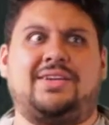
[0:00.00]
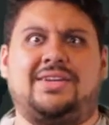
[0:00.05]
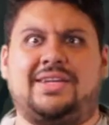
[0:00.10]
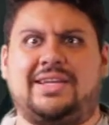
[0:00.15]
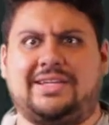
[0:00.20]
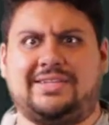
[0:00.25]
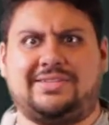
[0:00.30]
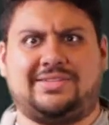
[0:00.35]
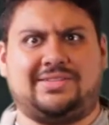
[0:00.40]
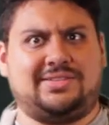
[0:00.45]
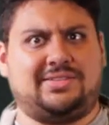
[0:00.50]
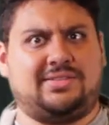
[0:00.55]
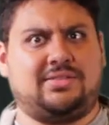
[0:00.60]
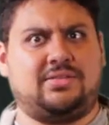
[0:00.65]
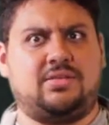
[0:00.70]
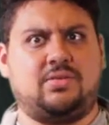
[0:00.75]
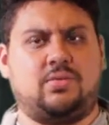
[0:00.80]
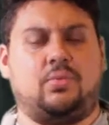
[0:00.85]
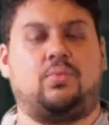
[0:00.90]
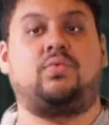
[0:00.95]

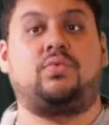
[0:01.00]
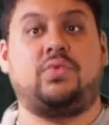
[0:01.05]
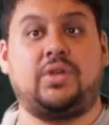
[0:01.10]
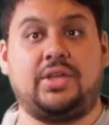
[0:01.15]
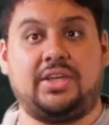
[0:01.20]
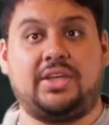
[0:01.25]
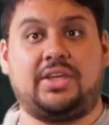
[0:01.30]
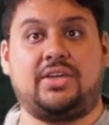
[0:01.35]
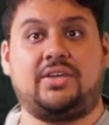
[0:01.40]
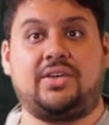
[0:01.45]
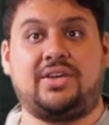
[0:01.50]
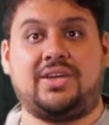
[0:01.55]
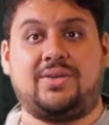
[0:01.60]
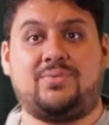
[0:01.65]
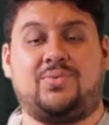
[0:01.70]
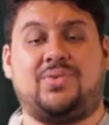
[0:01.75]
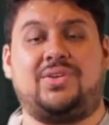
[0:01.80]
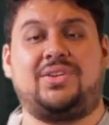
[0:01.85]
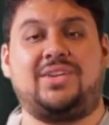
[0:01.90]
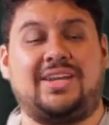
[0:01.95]
is really good,
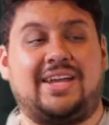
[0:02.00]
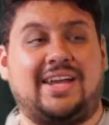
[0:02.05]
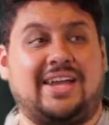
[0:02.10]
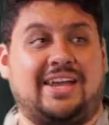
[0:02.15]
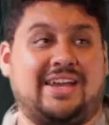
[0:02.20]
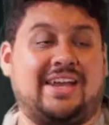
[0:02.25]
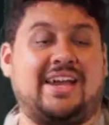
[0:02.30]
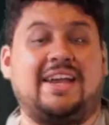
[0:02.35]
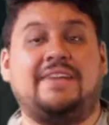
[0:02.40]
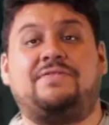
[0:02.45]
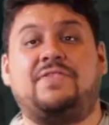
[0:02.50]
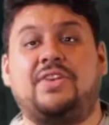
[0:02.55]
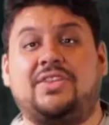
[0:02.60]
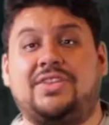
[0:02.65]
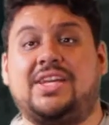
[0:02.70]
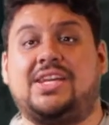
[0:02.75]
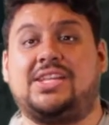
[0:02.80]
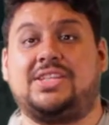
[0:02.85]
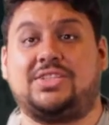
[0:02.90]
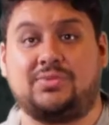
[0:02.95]
and I
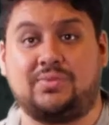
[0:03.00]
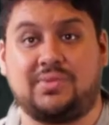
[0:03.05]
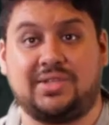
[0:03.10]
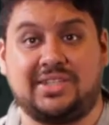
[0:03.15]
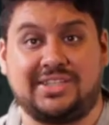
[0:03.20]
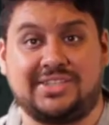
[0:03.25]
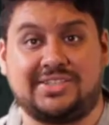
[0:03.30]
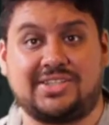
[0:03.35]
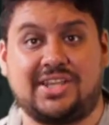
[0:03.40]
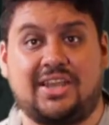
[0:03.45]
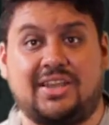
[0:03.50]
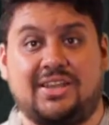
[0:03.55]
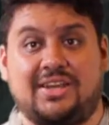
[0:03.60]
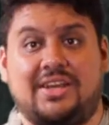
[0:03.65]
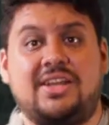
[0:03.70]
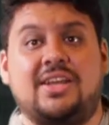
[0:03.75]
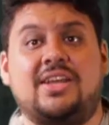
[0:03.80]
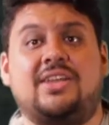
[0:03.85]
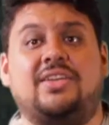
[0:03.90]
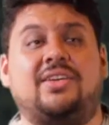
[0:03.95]
felt that it's really
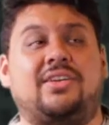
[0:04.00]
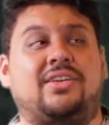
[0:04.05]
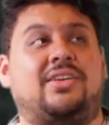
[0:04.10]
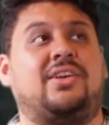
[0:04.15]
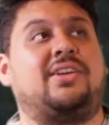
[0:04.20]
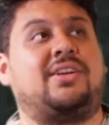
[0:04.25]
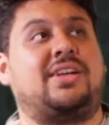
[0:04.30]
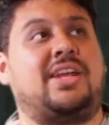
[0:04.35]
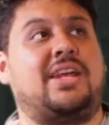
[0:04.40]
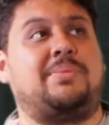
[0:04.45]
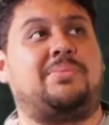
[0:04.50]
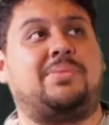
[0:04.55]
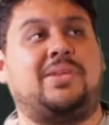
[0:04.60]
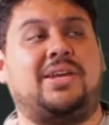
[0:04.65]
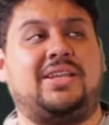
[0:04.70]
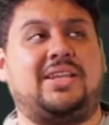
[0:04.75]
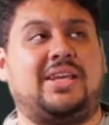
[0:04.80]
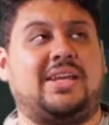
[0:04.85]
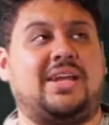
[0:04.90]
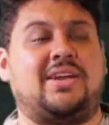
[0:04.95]
solid. The gun
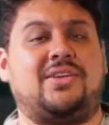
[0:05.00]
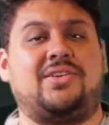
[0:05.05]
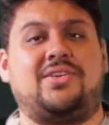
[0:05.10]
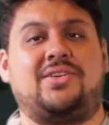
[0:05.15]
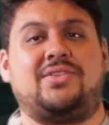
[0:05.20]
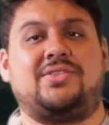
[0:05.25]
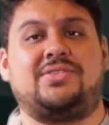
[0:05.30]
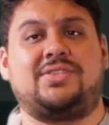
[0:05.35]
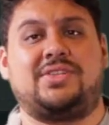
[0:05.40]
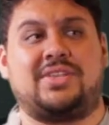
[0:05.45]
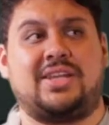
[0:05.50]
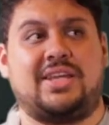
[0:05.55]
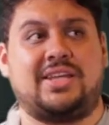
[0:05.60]
gameplay, like how you're using